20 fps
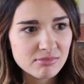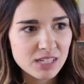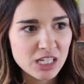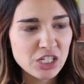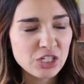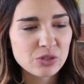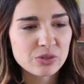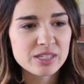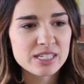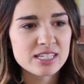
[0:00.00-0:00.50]

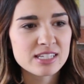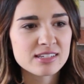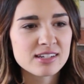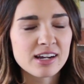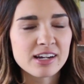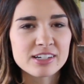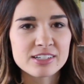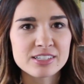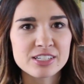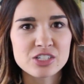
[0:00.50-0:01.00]
you know, this
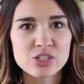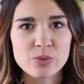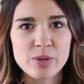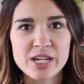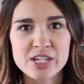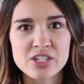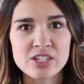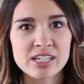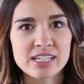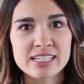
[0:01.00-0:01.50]
entire
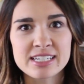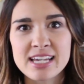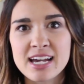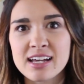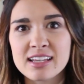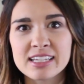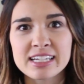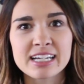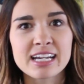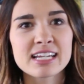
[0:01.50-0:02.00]
situation and
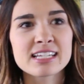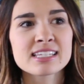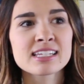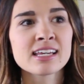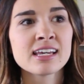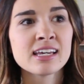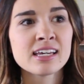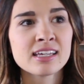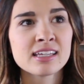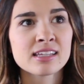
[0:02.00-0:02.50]
telling us
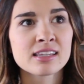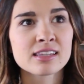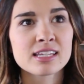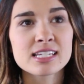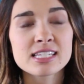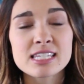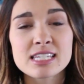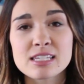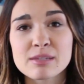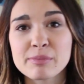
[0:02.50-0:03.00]

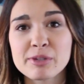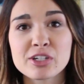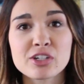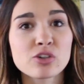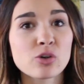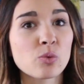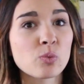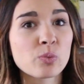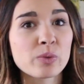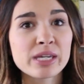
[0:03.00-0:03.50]
this is a
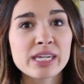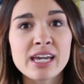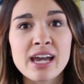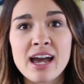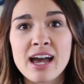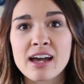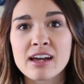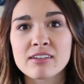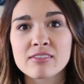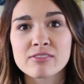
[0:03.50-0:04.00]
miracle. We
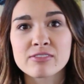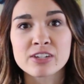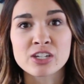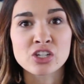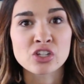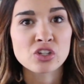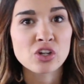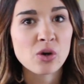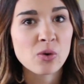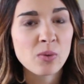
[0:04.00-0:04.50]
have
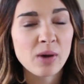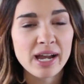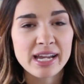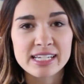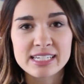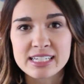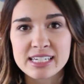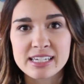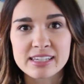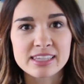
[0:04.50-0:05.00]
no
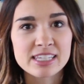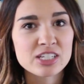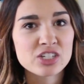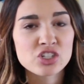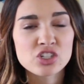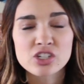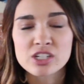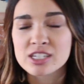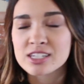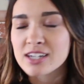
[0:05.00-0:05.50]
idea. This
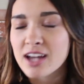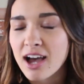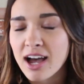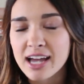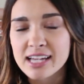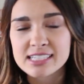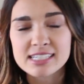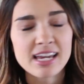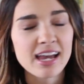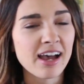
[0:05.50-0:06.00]
should
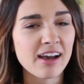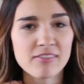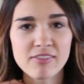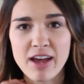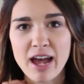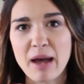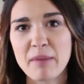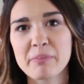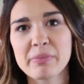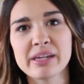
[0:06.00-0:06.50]
not have
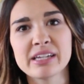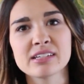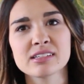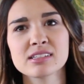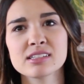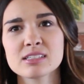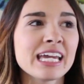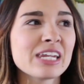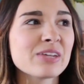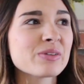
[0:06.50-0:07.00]
happened.
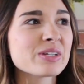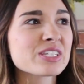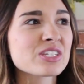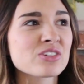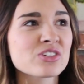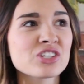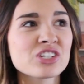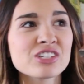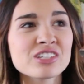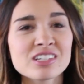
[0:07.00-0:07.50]
Anyway, so
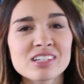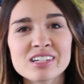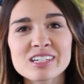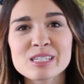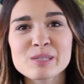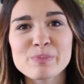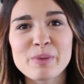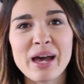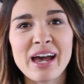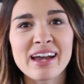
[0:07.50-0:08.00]
she took
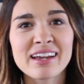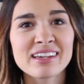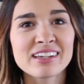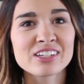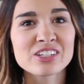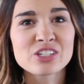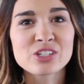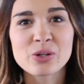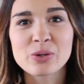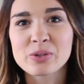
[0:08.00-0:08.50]
us back
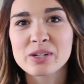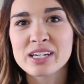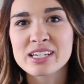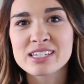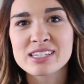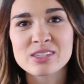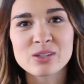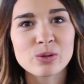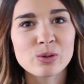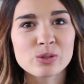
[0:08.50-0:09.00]
and showed
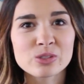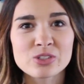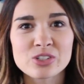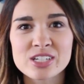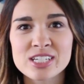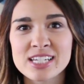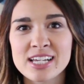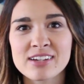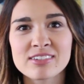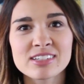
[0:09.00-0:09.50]
us the
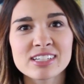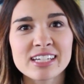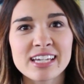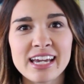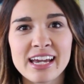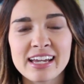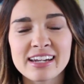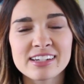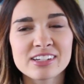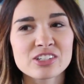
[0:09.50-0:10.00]
ultrasound
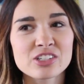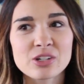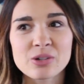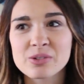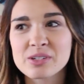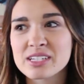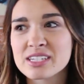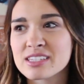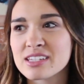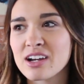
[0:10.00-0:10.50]
again and
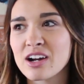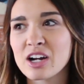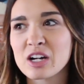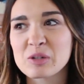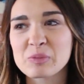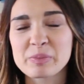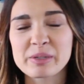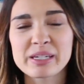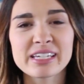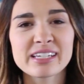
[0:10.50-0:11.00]
showed us the
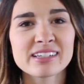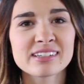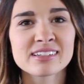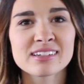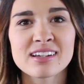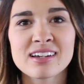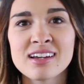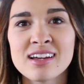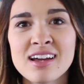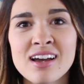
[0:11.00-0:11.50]
heartbeat,
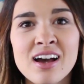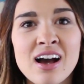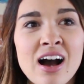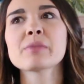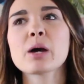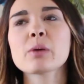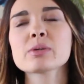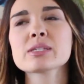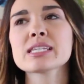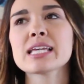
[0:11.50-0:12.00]
and
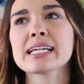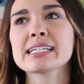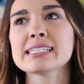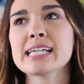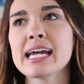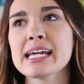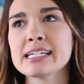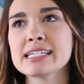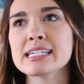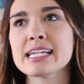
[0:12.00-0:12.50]
that was like
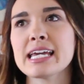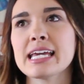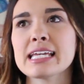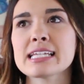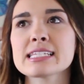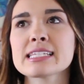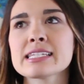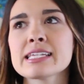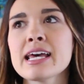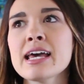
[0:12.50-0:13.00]
10
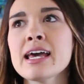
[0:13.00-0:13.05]
days